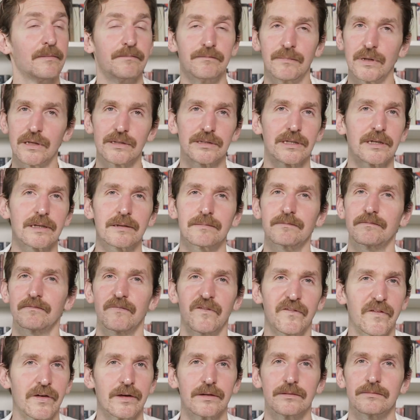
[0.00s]
music,
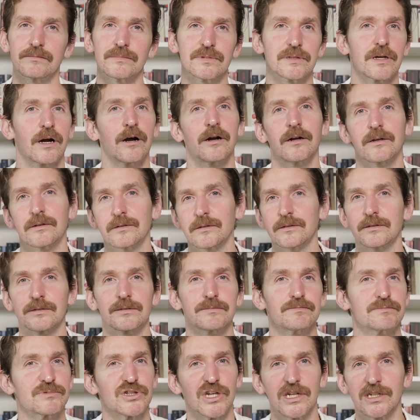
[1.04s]
films, articles,
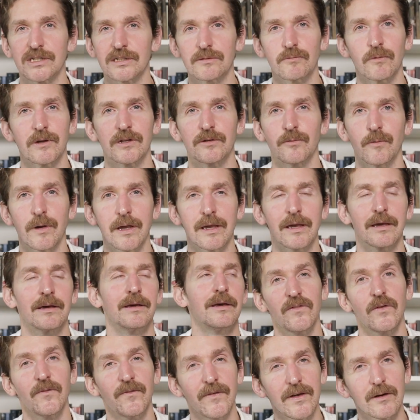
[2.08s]
changes week to week.
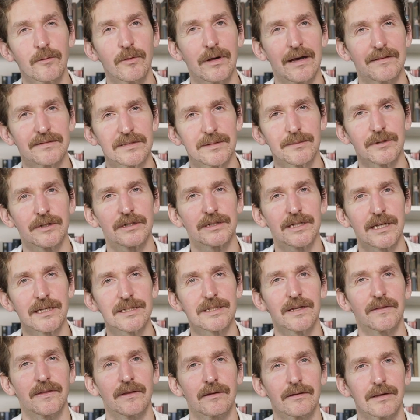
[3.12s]
If you feel we'll have similar
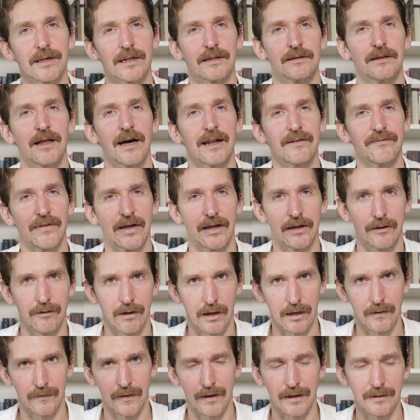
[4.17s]
tastes, I think you'll get a lot of value
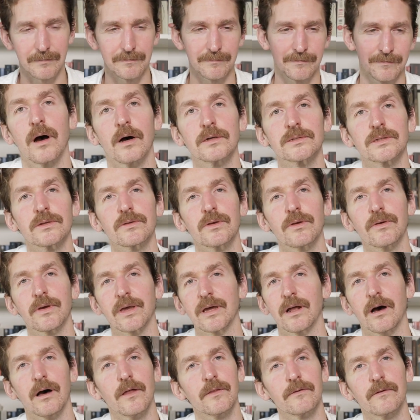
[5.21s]
out of that. Also, you'll
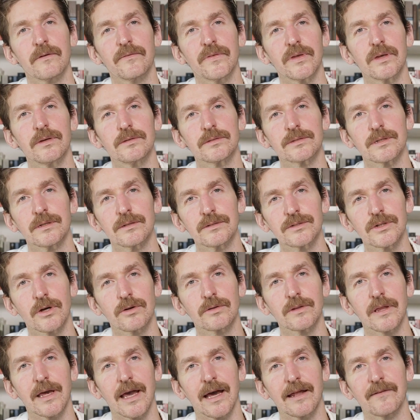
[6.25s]
get all the reviews
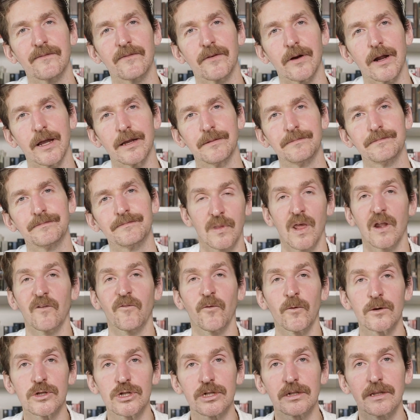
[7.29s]
totally ad-free.
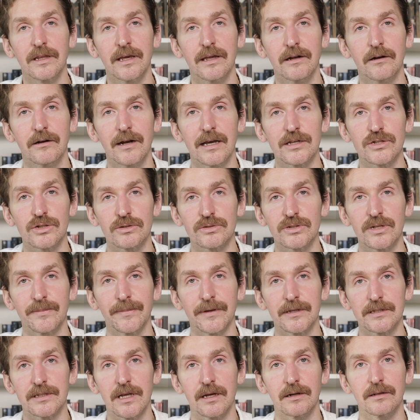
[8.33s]
Unfortunately, international shipping
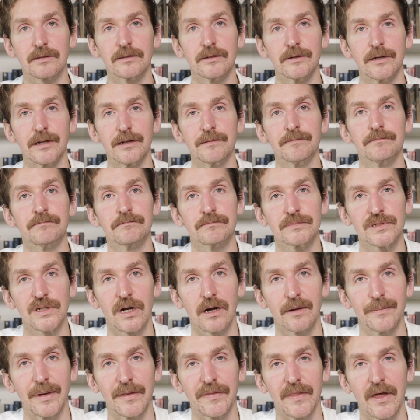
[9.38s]
is not included.
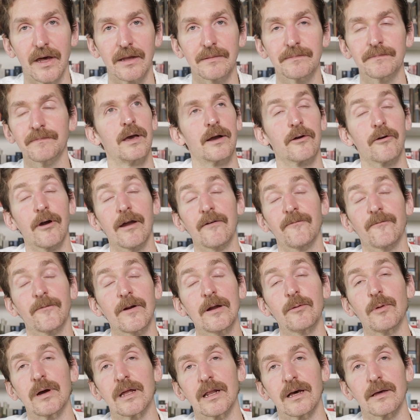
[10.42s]
Sorry about that. A great free
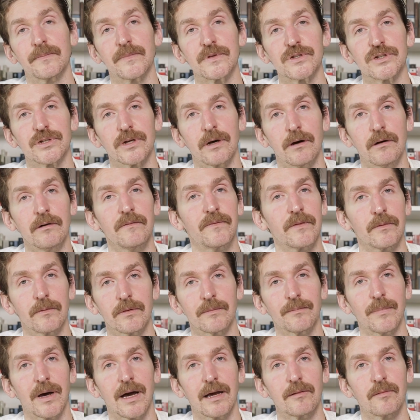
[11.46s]
way to help the show, if you
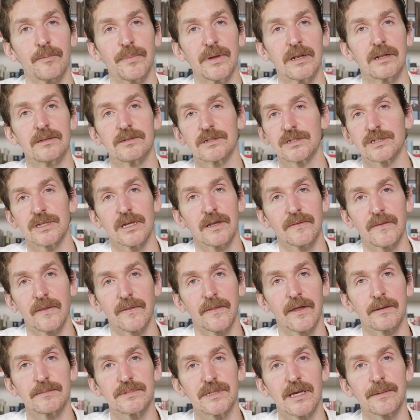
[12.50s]
wouldn't mind, would be just to hit the
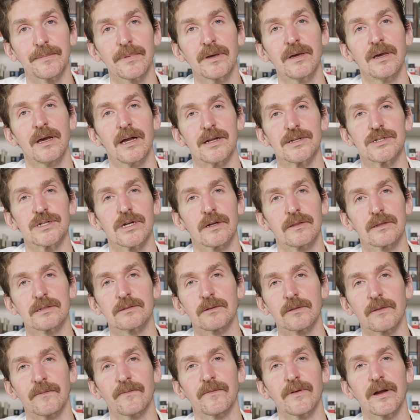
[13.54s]
thumbs up and share this
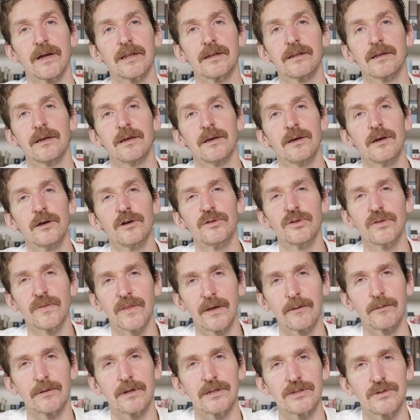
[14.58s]
with a friend who you
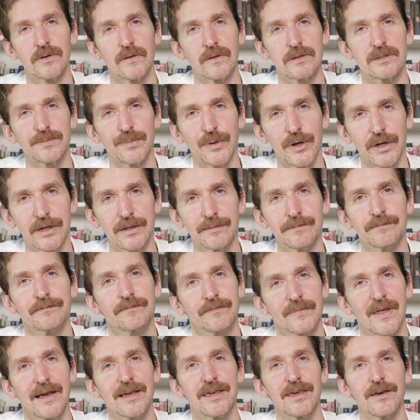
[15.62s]
think would enjoy this book.
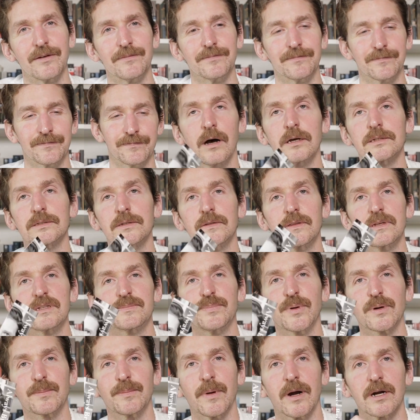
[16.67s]
Thank you. Also, these
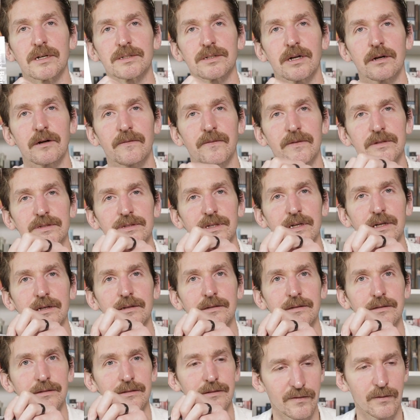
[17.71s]
bookmarks are for
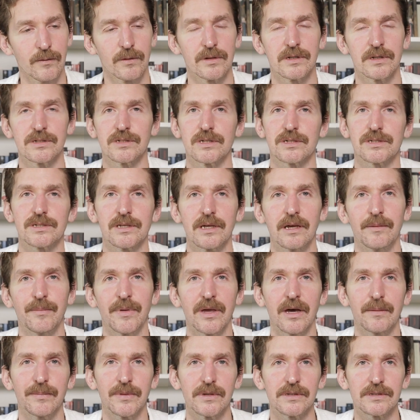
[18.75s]
sale. If you want to just hit me
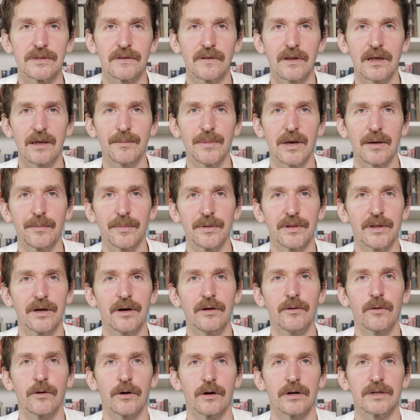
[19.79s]
up using the email below
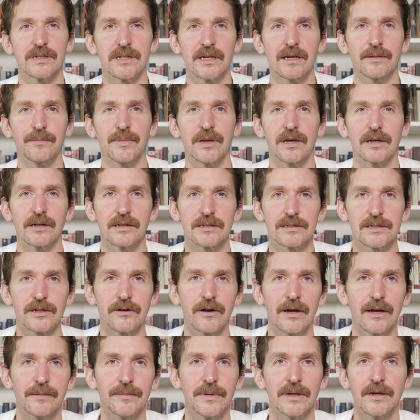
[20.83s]
or DM me on
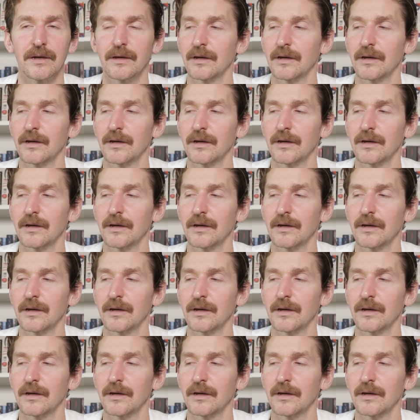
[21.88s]
Instagram,